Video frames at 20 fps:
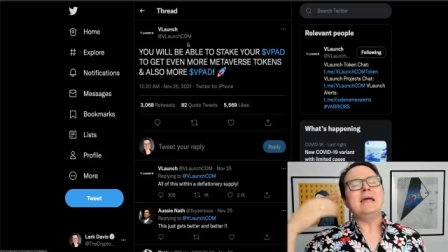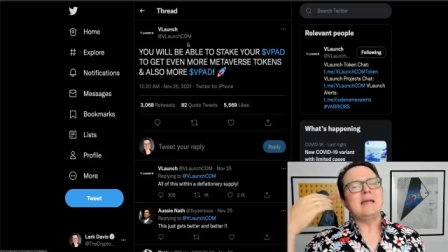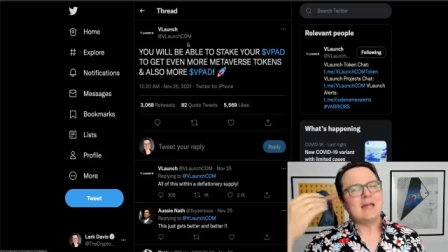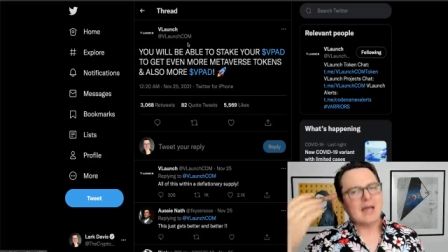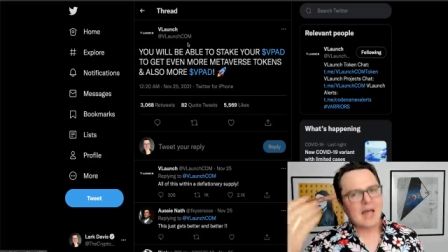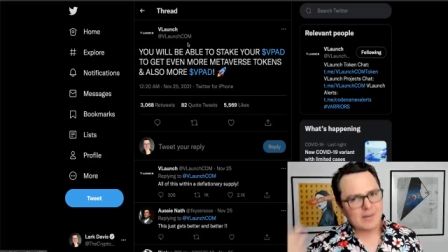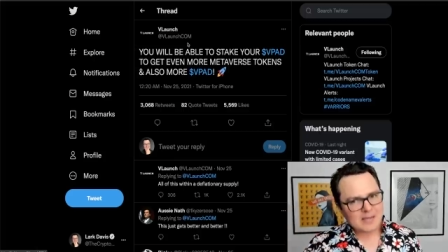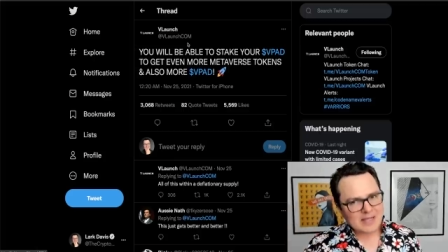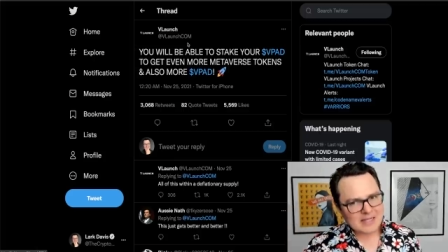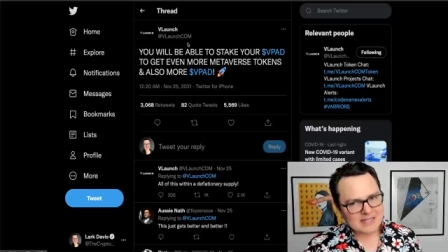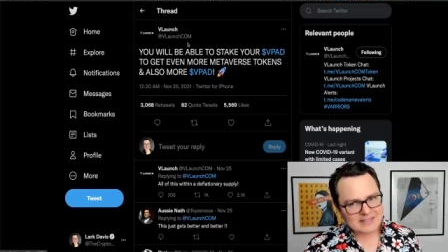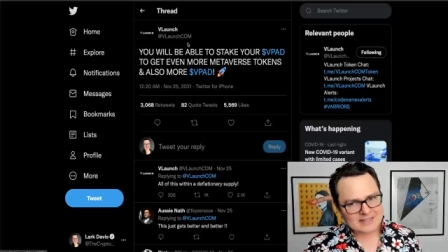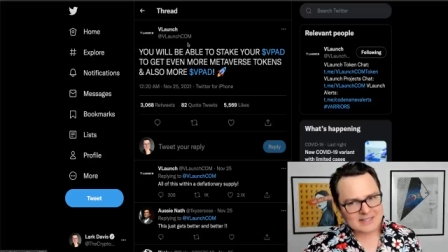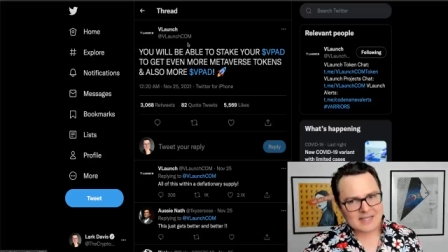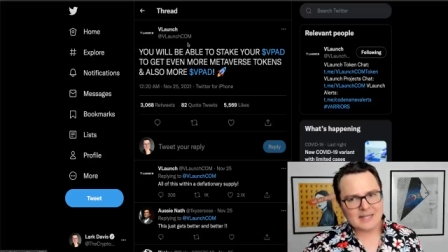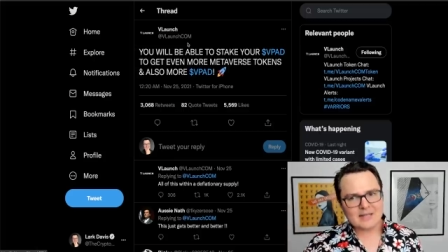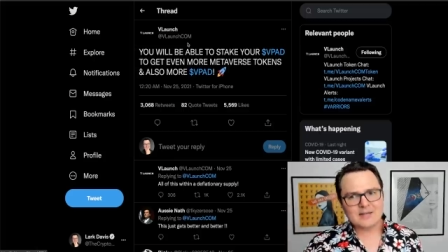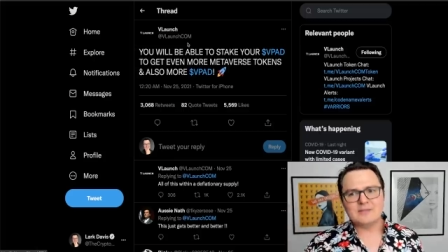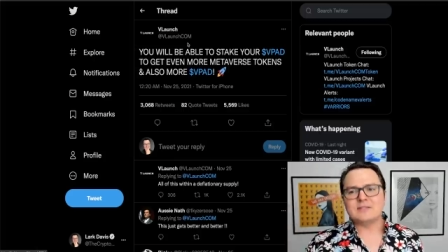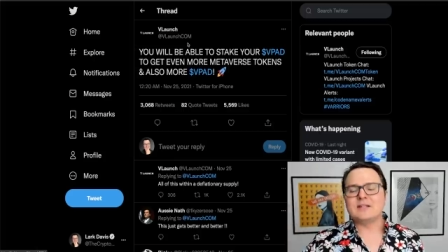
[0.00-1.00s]
coming
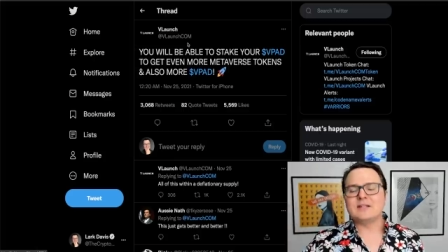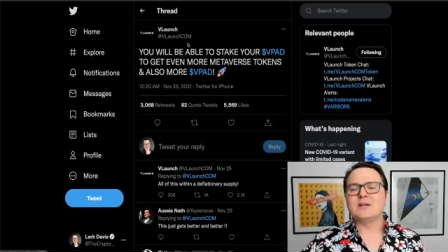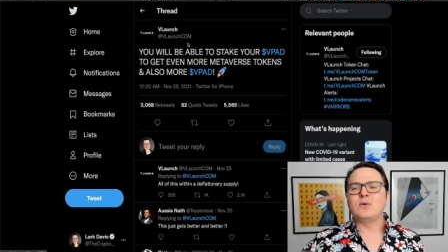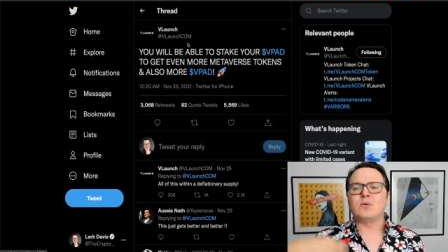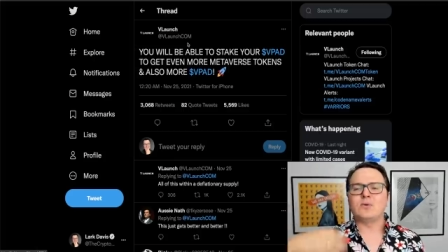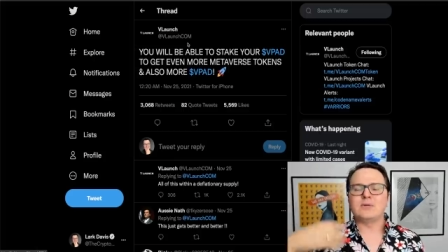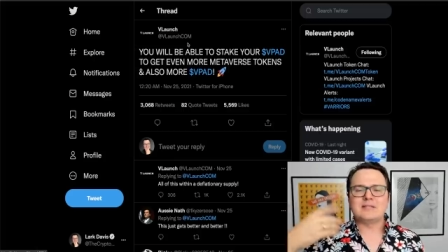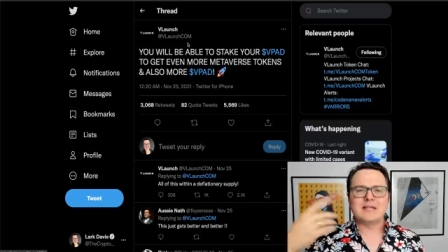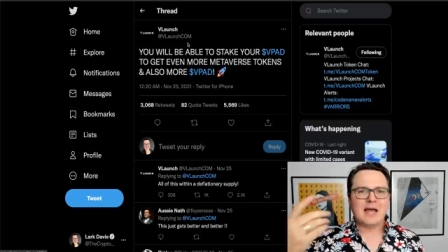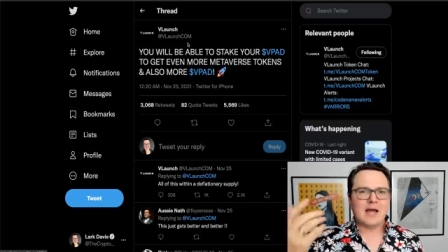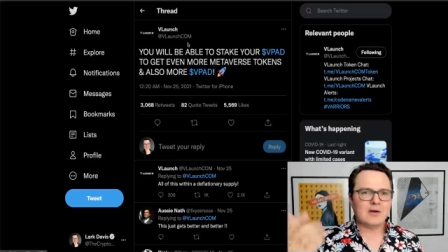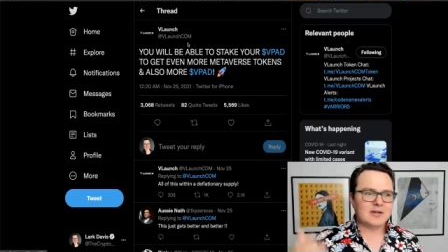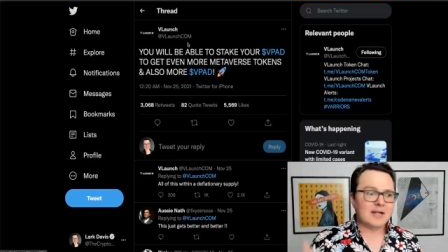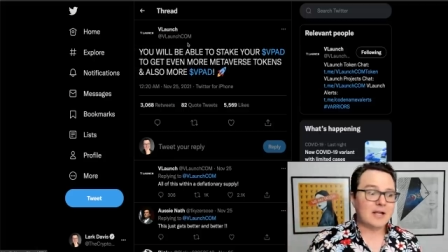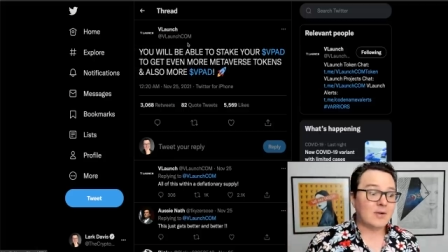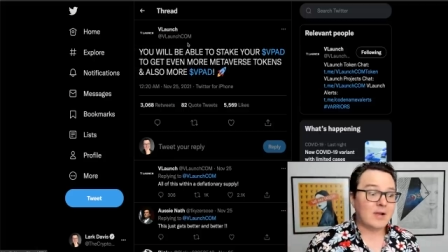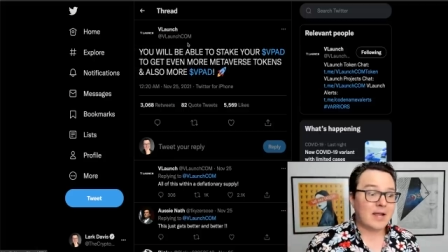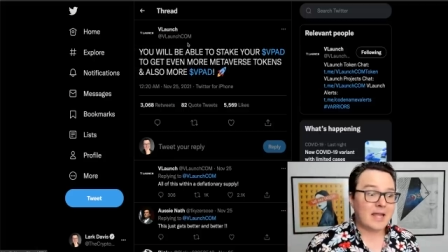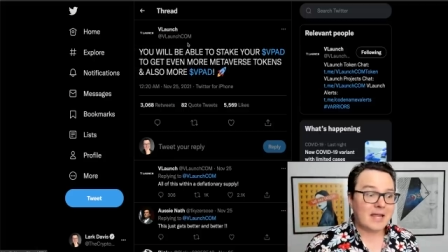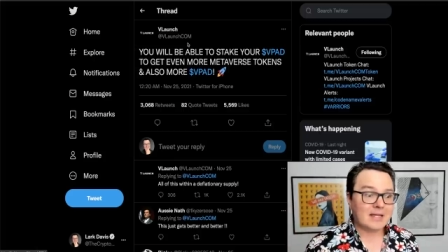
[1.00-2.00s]
sales and, of course, how to get
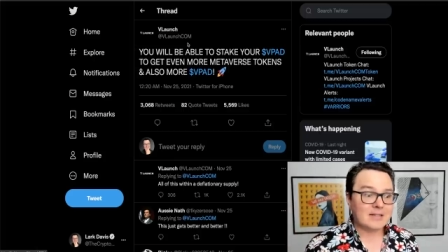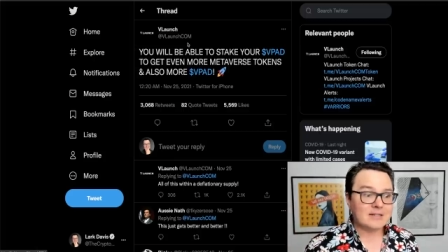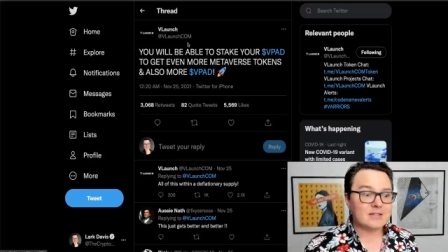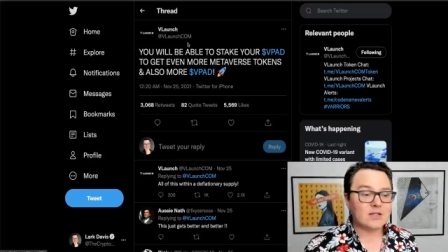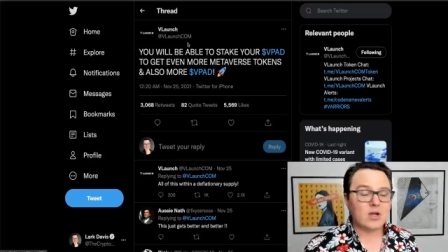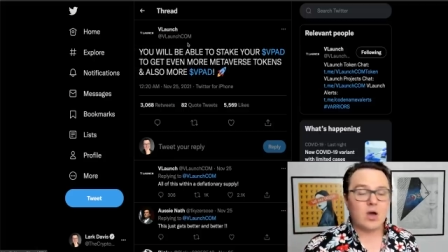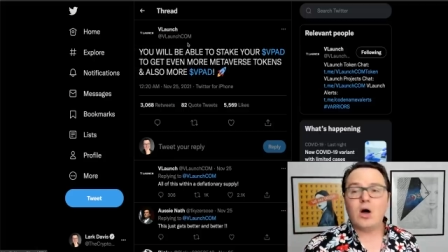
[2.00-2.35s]
your hands